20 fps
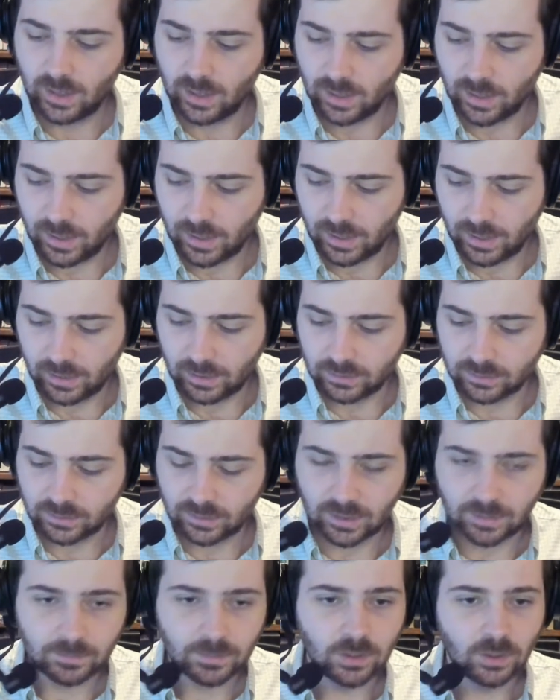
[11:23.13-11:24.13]
And
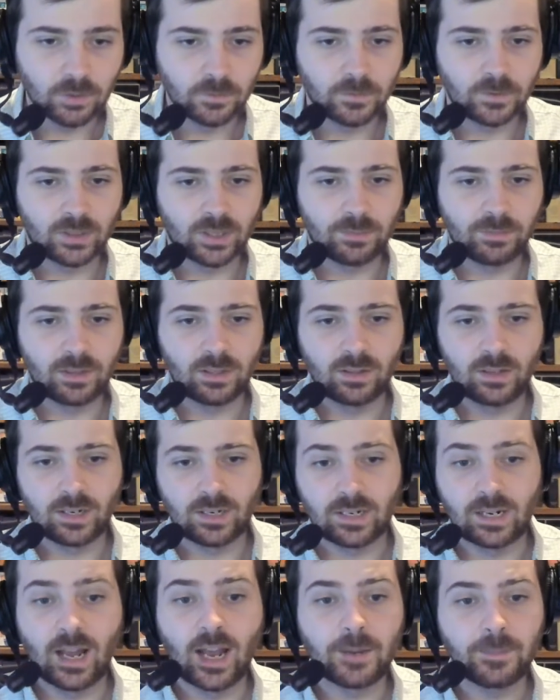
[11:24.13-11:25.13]
same deal for something like an
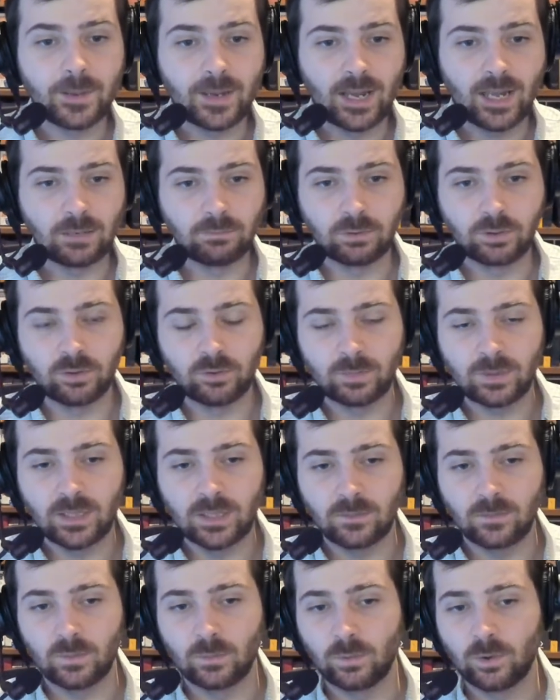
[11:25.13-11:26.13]
iPad, which would be
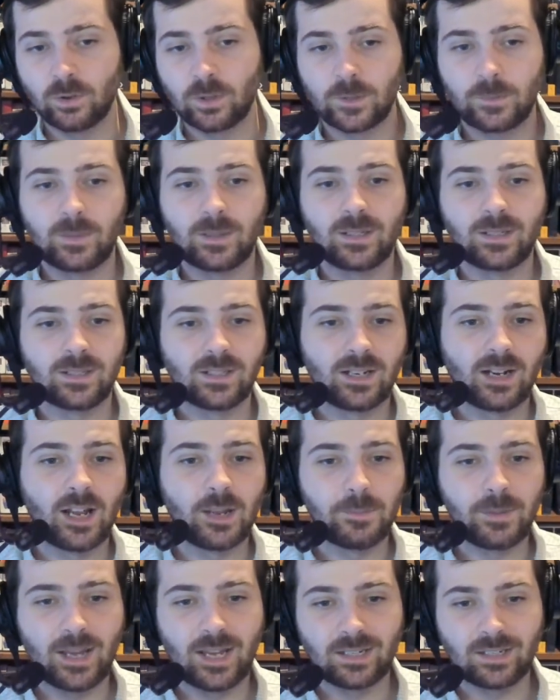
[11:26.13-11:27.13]
even worse because an
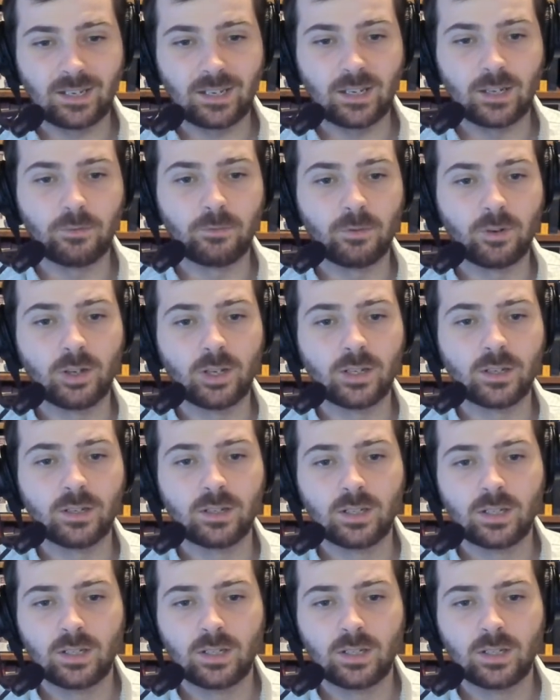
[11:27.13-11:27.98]
iPad can't run